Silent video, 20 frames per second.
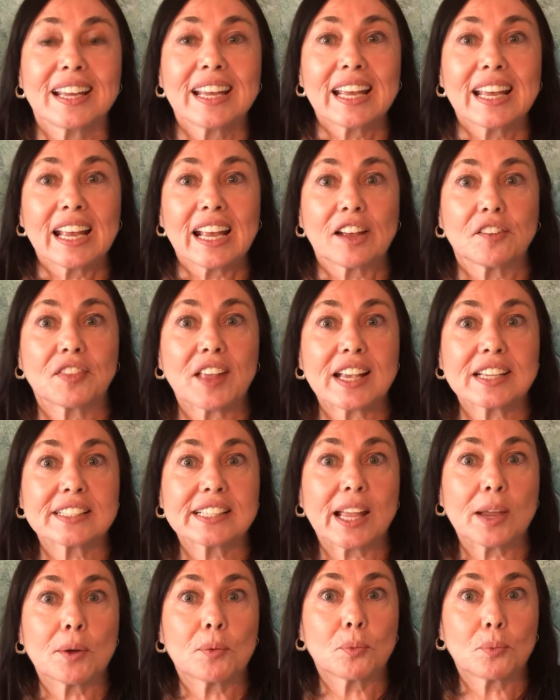If they
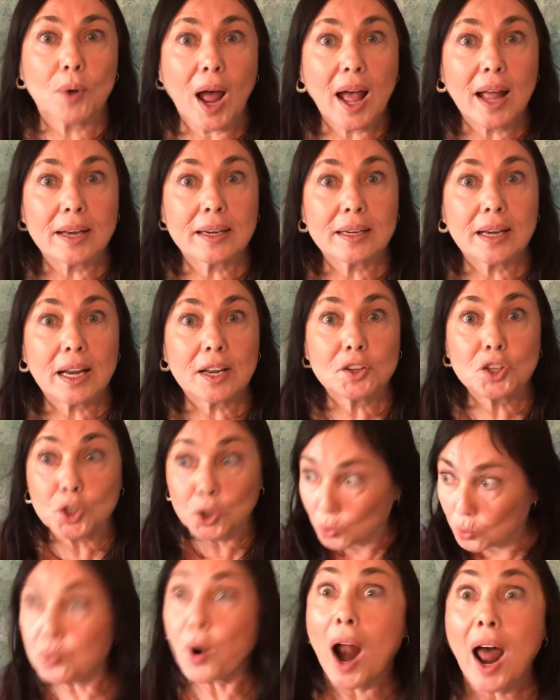say run,
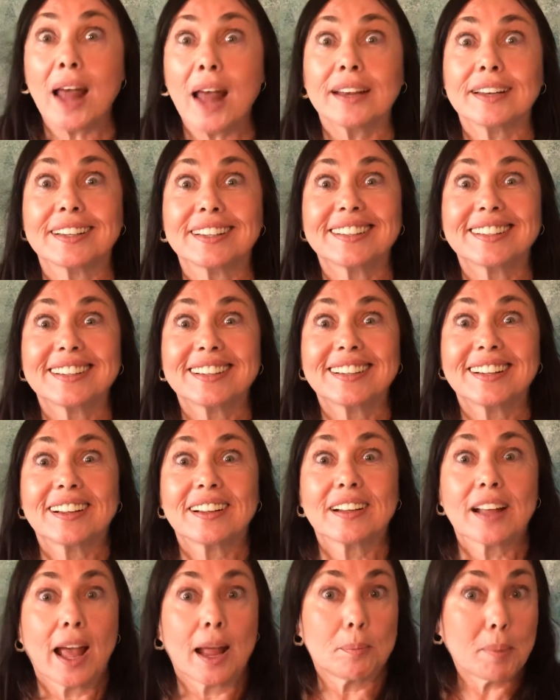you run,
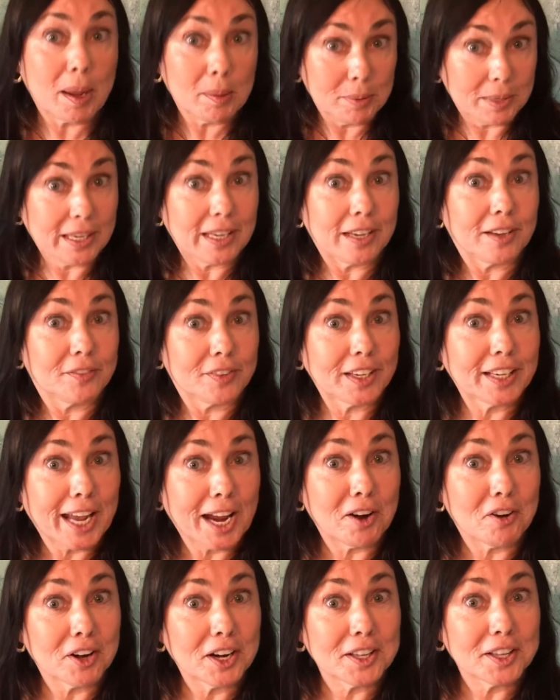and maybe even
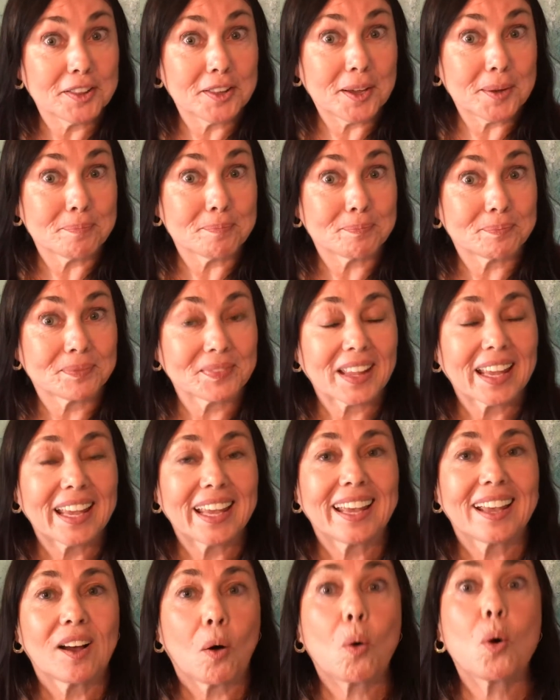carrying them.
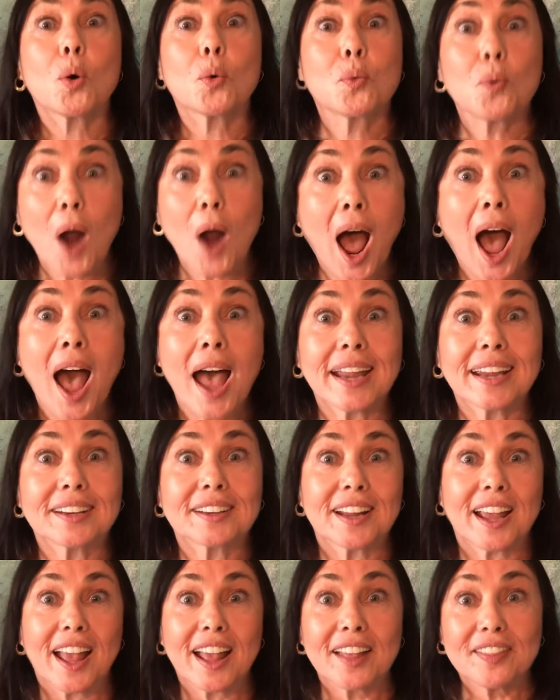Or ride,
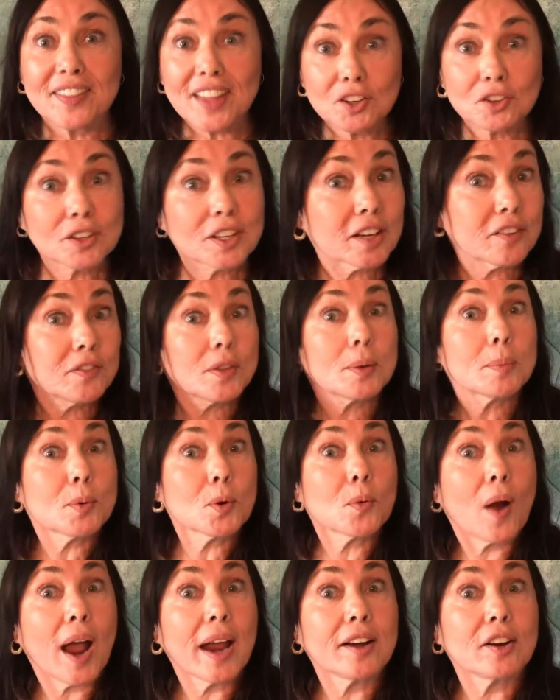and then you give them a
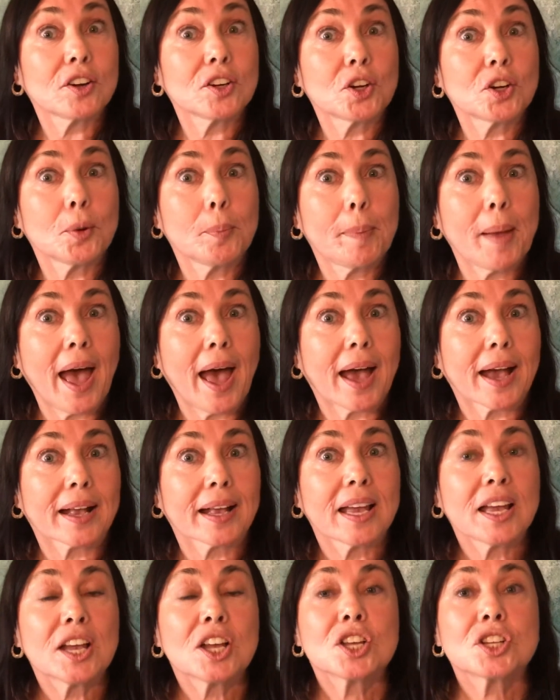ride on your back
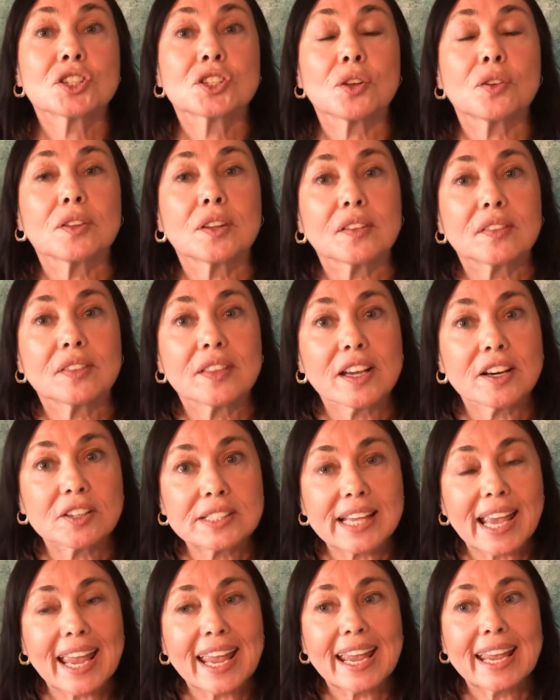so that there's
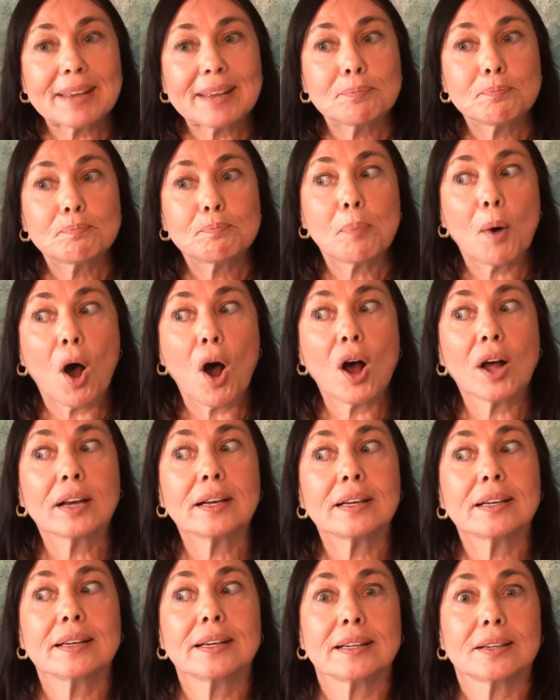a
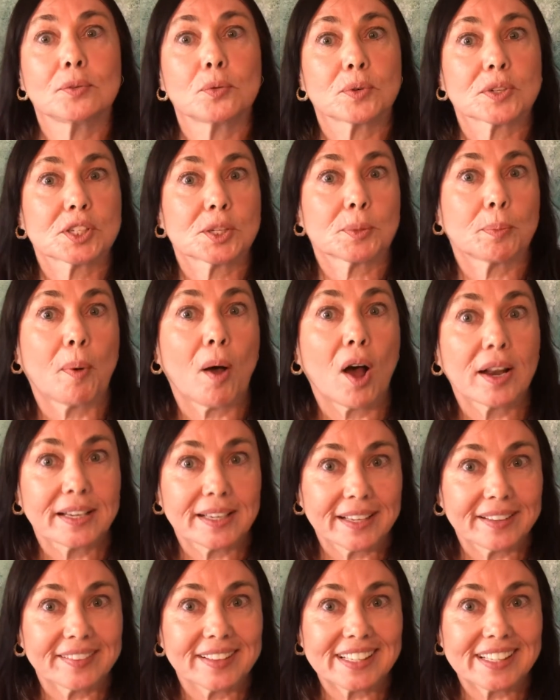bonded
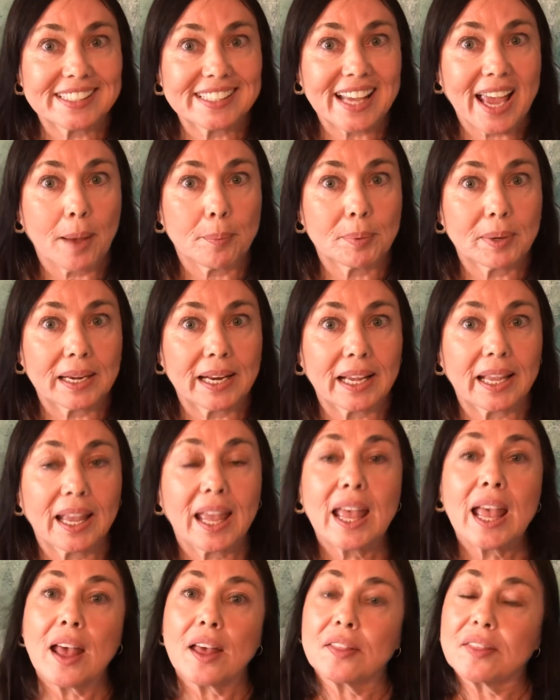responding that's happening.
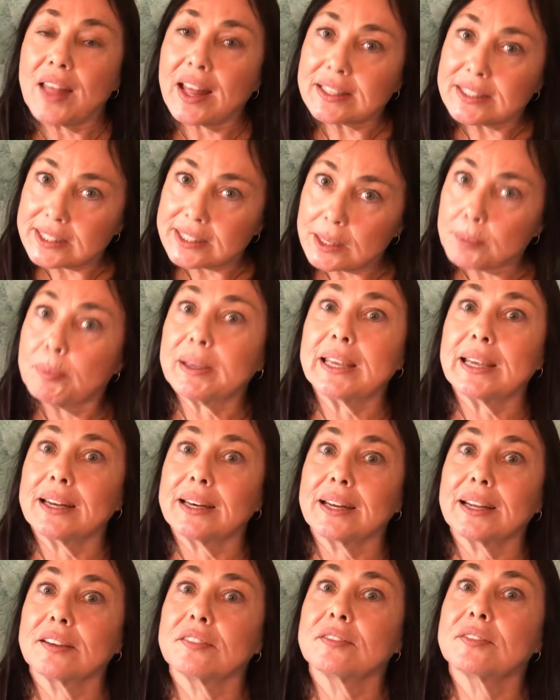And that's the
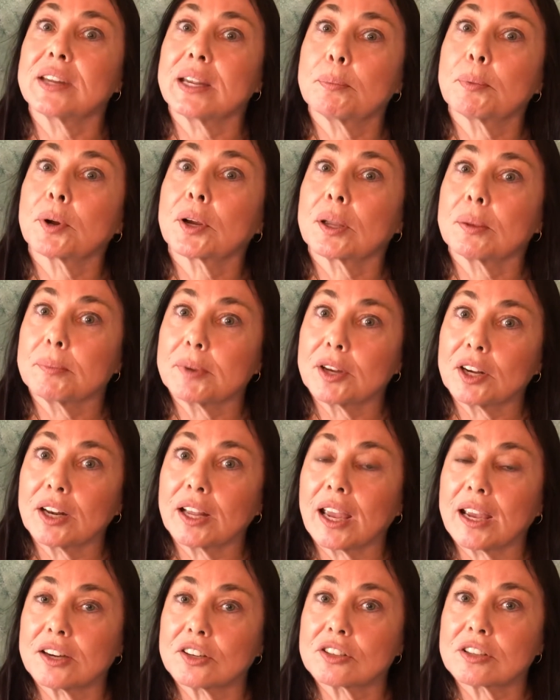beginning of deeper
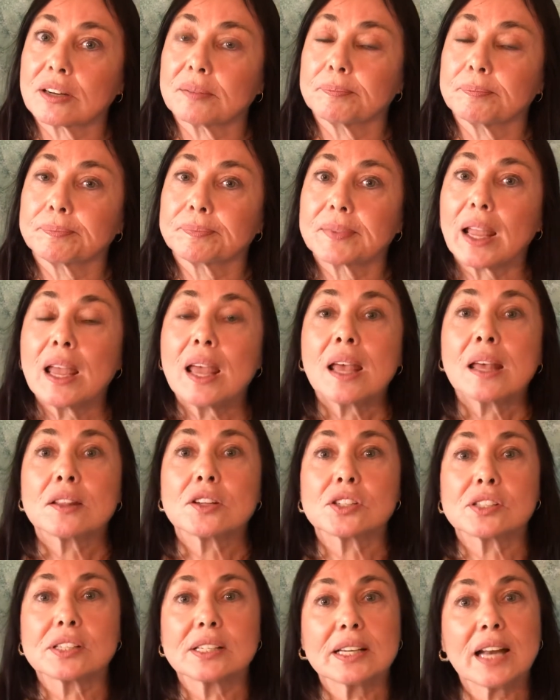communication.
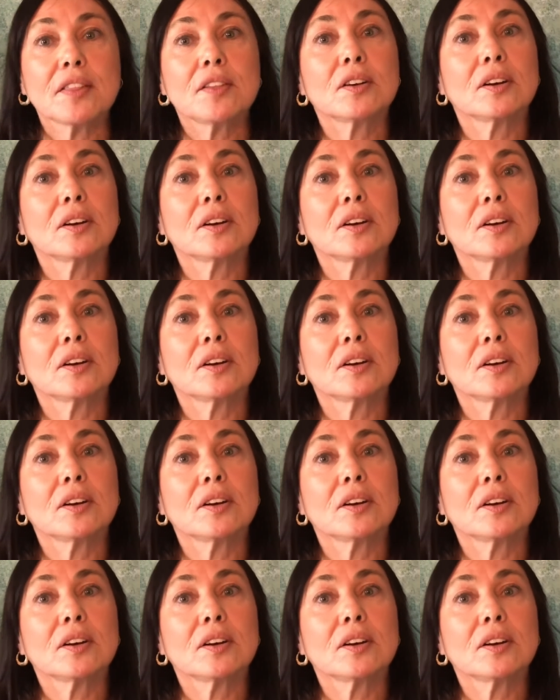There's another